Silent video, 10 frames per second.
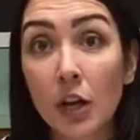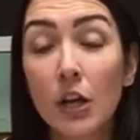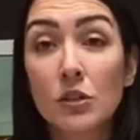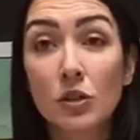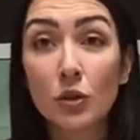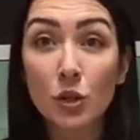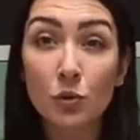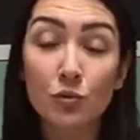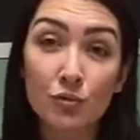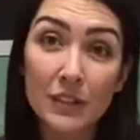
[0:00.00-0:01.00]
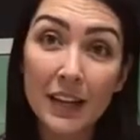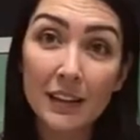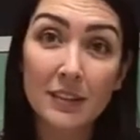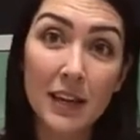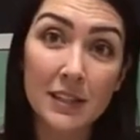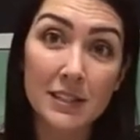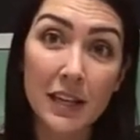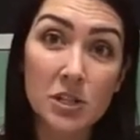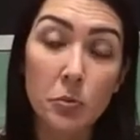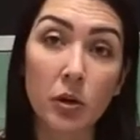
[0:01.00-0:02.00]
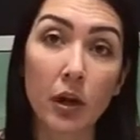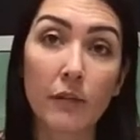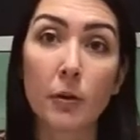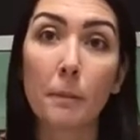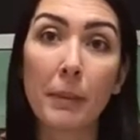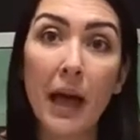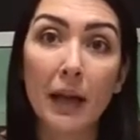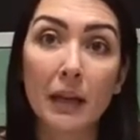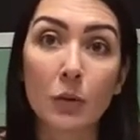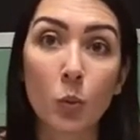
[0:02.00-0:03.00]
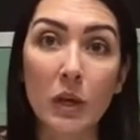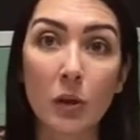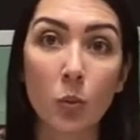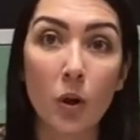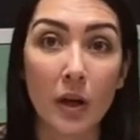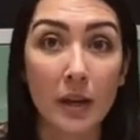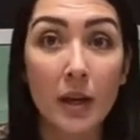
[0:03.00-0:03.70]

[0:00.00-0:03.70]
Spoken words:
So you created that sketchbook cover back in week 1.